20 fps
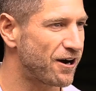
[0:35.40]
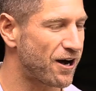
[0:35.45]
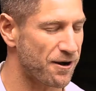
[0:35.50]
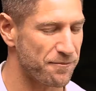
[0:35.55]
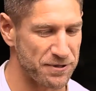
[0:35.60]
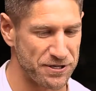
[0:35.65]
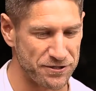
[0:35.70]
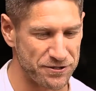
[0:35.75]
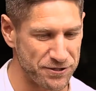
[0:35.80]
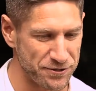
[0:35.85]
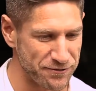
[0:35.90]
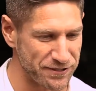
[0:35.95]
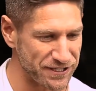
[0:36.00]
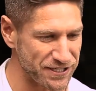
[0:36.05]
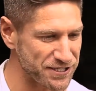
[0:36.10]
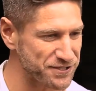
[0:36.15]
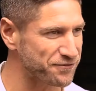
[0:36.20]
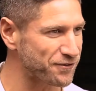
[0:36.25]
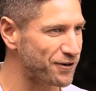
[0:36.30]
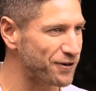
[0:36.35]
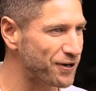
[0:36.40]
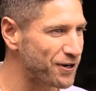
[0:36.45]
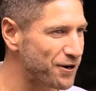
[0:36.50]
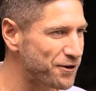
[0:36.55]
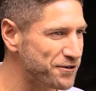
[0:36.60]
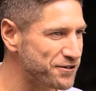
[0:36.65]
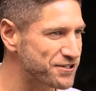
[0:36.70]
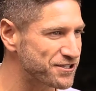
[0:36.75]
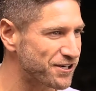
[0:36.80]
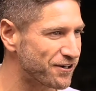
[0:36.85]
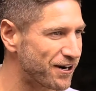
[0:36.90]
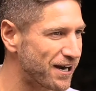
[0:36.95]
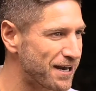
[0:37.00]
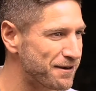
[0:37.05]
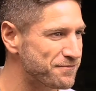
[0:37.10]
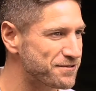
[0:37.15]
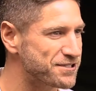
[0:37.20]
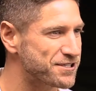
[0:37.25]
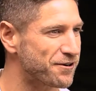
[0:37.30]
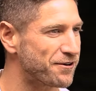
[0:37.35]
I've been doing this for a long
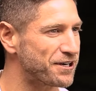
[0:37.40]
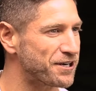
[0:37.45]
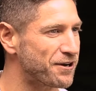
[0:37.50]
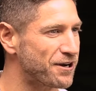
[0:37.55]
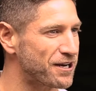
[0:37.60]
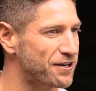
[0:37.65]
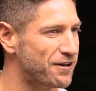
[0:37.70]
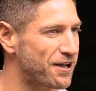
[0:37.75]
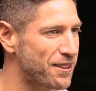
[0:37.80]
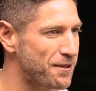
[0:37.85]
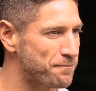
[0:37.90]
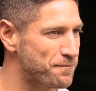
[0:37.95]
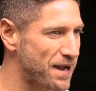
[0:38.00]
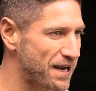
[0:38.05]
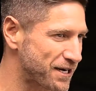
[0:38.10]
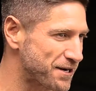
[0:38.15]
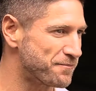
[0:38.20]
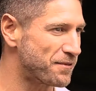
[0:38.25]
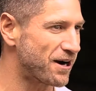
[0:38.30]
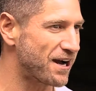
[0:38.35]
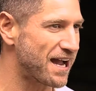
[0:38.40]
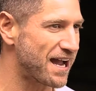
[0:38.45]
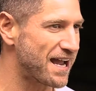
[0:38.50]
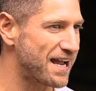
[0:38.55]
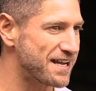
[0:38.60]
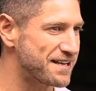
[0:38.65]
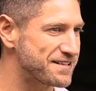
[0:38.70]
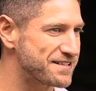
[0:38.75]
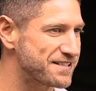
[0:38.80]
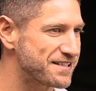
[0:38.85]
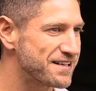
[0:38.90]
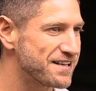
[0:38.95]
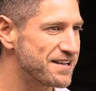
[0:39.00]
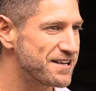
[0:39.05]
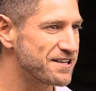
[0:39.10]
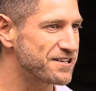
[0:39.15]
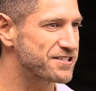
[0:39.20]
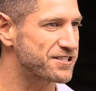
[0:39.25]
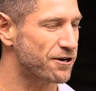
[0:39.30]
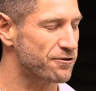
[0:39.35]
time, so I know it like the back of my hand.
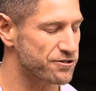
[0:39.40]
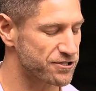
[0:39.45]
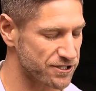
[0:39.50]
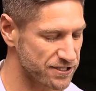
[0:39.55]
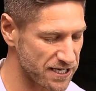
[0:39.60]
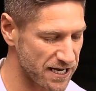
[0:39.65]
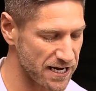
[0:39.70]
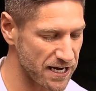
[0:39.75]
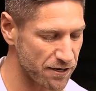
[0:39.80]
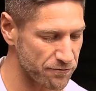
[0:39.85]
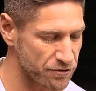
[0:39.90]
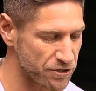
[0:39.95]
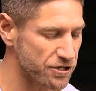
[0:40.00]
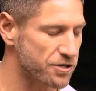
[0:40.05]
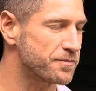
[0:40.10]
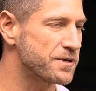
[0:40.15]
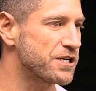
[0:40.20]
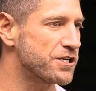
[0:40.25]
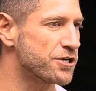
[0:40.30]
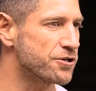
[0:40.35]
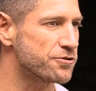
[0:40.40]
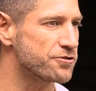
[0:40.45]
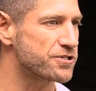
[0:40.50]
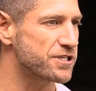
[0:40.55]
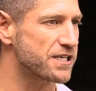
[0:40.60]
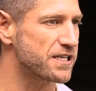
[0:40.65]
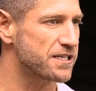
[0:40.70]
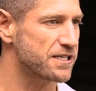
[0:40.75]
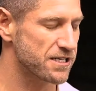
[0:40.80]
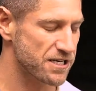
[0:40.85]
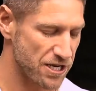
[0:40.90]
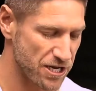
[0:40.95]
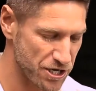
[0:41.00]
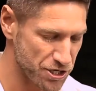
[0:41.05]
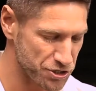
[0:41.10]
So today I'm going to be using